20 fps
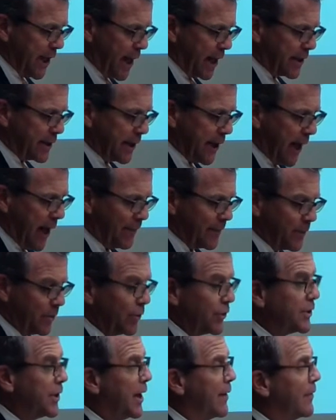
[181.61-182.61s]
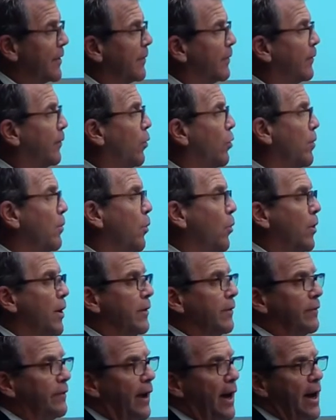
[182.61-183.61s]
tax caps will save them
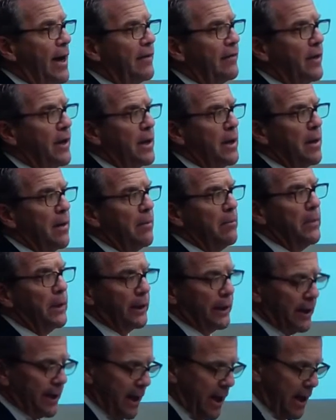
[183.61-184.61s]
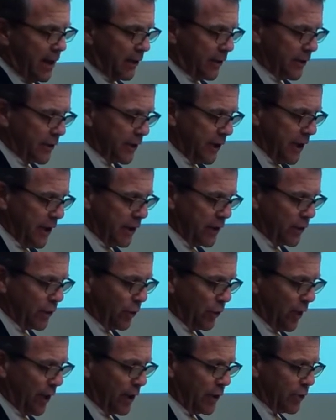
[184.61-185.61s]
$4.5 million in
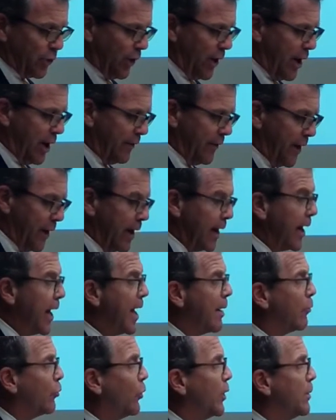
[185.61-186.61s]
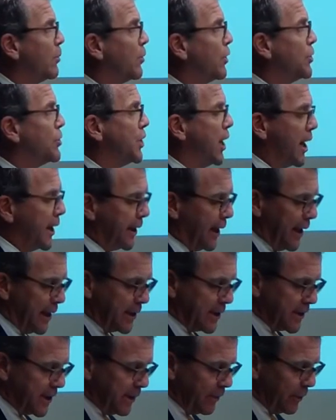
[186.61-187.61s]
2012, and we project a
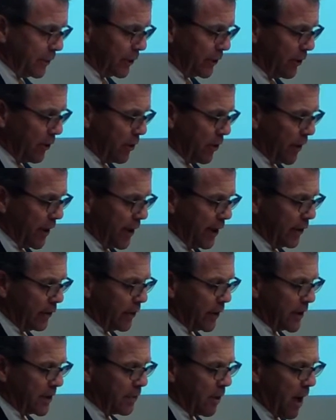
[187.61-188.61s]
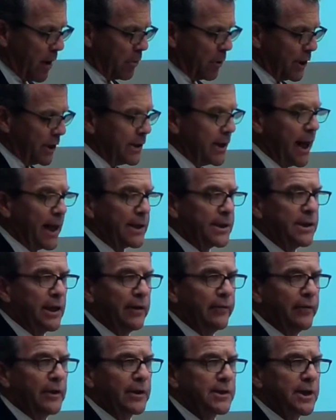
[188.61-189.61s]
similar or increased property tax
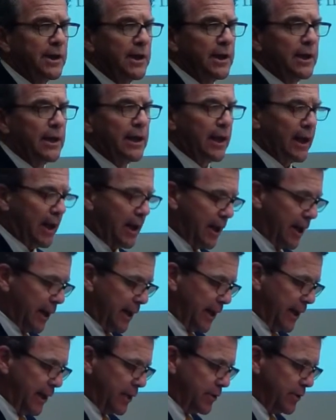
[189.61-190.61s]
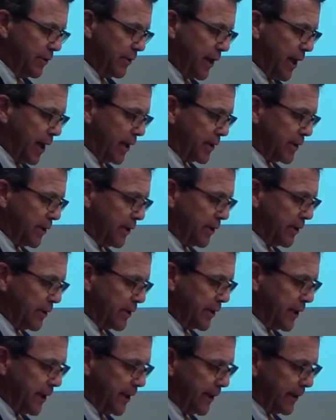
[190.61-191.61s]
savings in
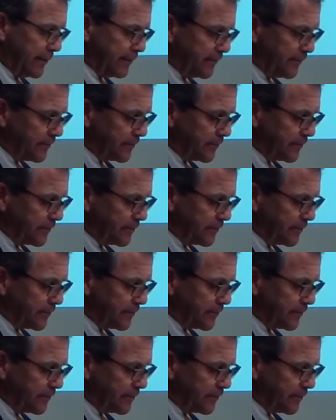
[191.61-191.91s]
2013.